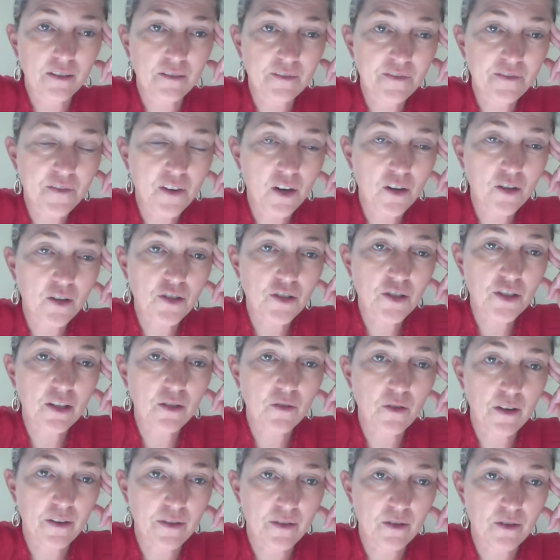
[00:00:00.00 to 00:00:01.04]
infarction,
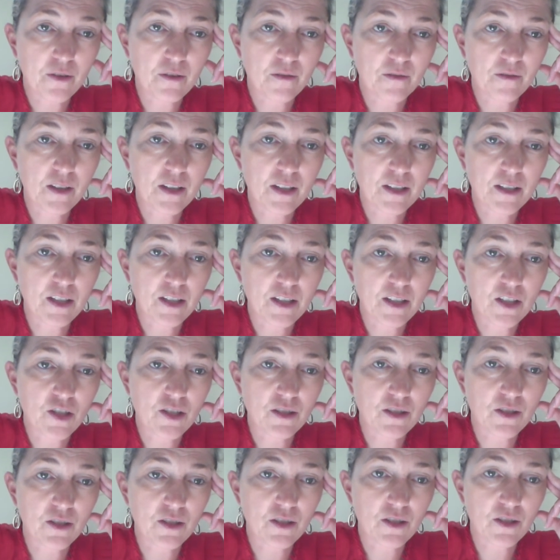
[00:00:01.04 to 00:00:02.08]
or other
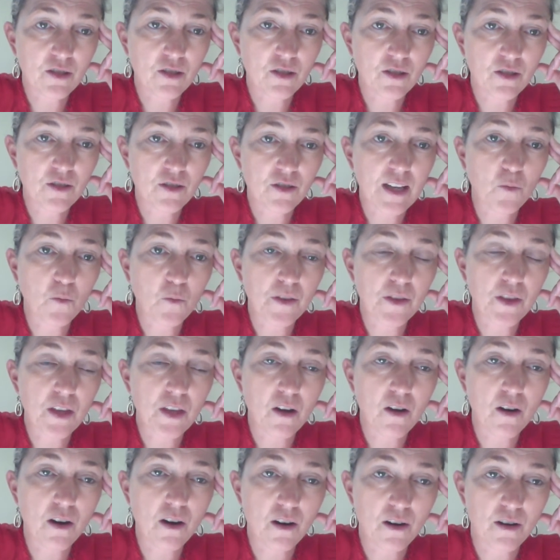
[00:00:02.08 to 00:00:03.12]
conditions associated with the
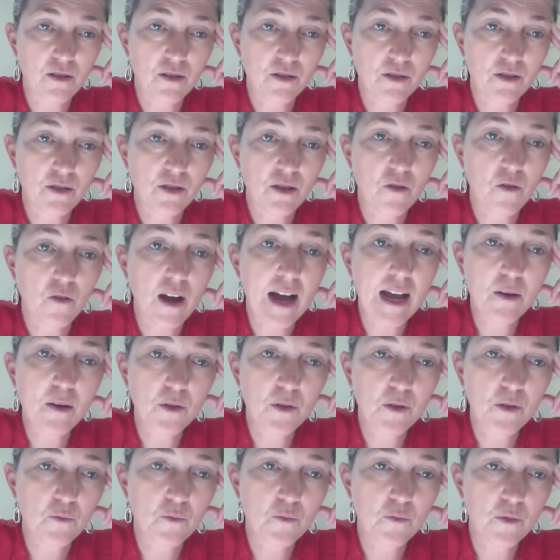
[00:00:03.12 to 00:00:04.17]
heart. So I
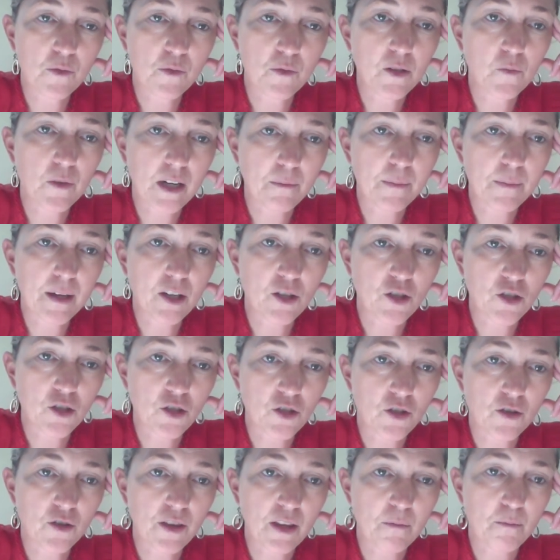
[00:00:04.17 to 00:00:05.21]
would really want to make
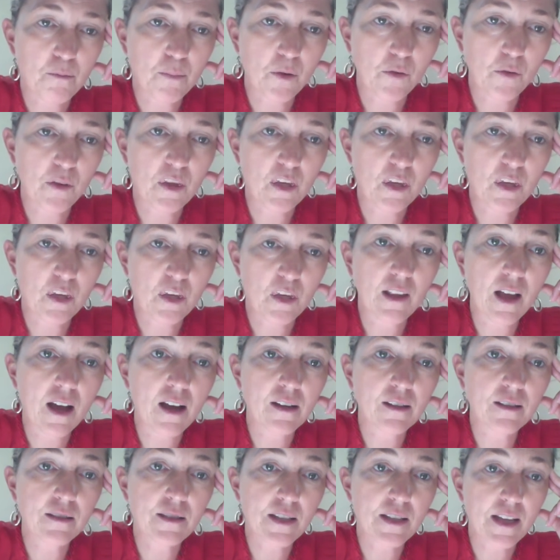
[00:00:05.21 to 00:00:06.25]
sure that both the
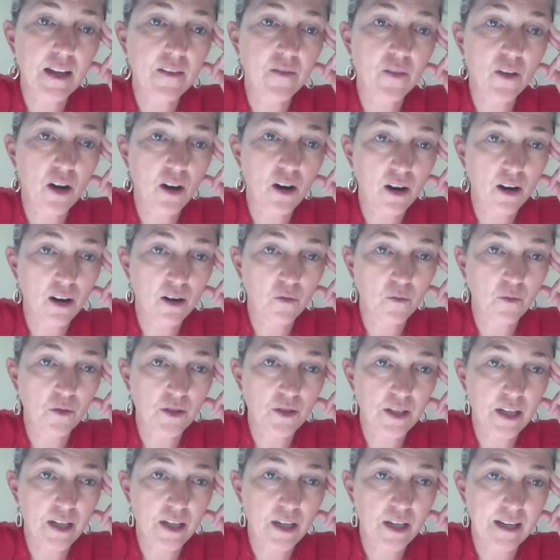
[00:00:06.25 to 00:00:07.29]
lungs and the heart were
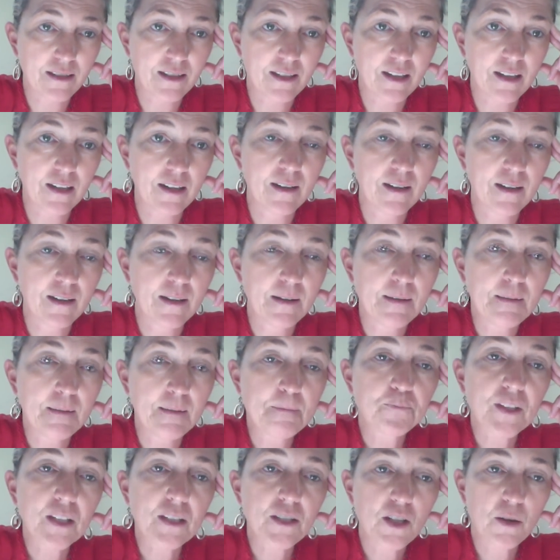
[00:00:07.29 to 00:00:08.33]
tested
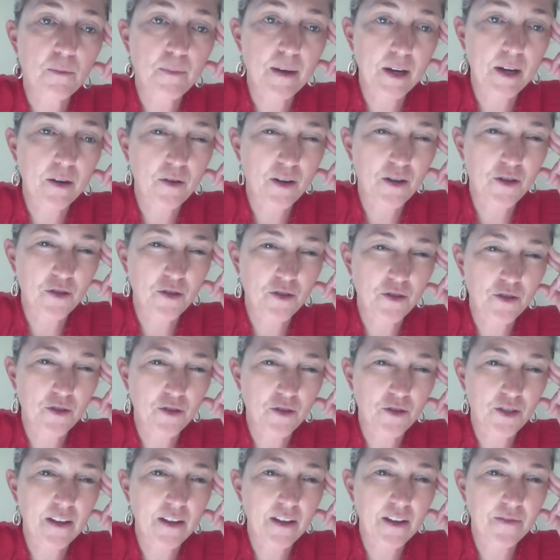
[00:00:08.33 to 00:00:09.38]
to better
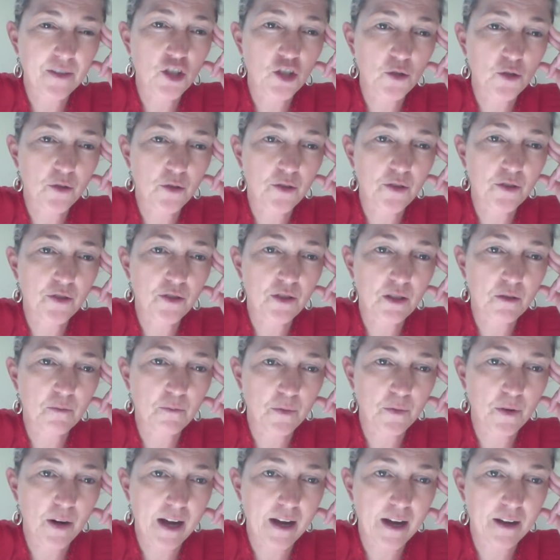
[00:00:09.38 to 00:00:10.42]
understand this shortness
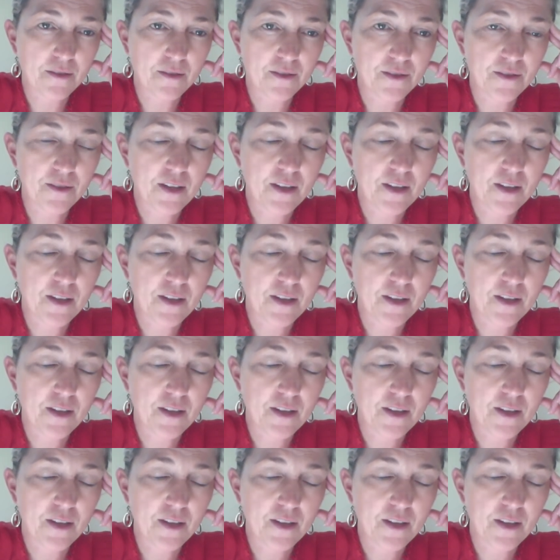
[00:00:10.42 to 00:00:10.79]
of breath.